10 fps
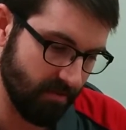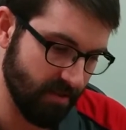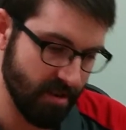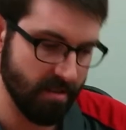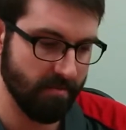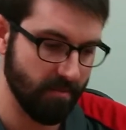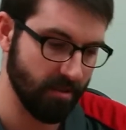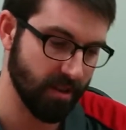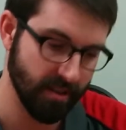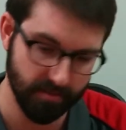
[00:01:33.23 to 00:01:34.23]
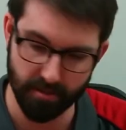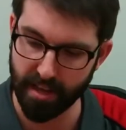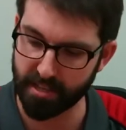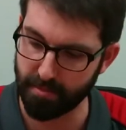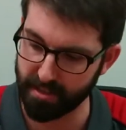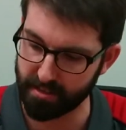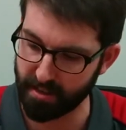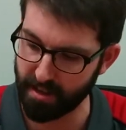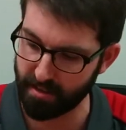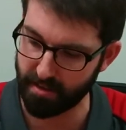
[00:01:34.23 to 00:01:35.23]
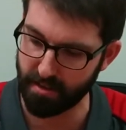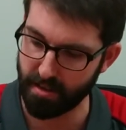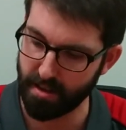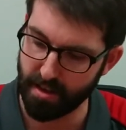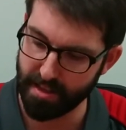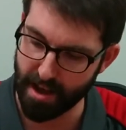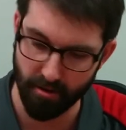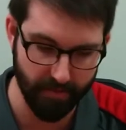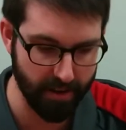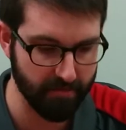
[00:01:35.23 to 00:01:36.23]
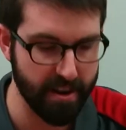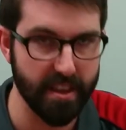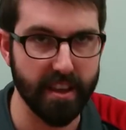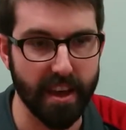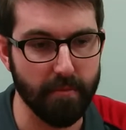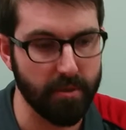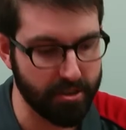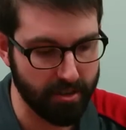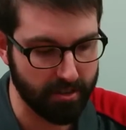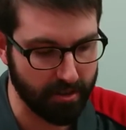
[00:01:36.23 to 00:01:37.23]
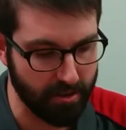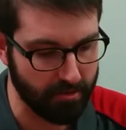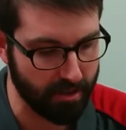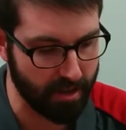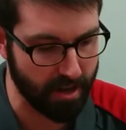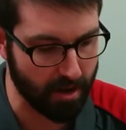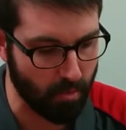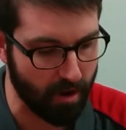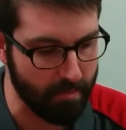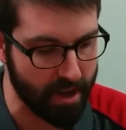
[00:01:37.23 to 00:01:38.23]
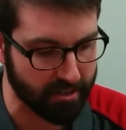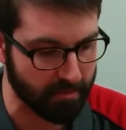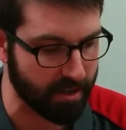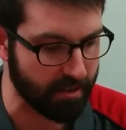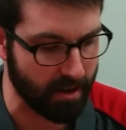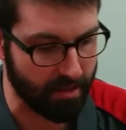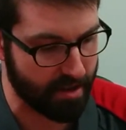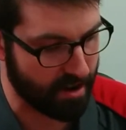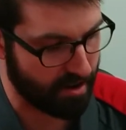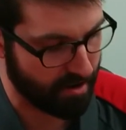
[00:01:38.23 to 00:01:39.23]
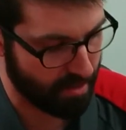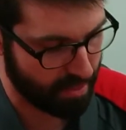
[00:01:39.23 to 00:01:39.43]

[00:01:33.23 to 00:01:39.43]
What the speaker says: Alright, okay, so that's been sent. Now if I read it again, we should see only one measurement on there.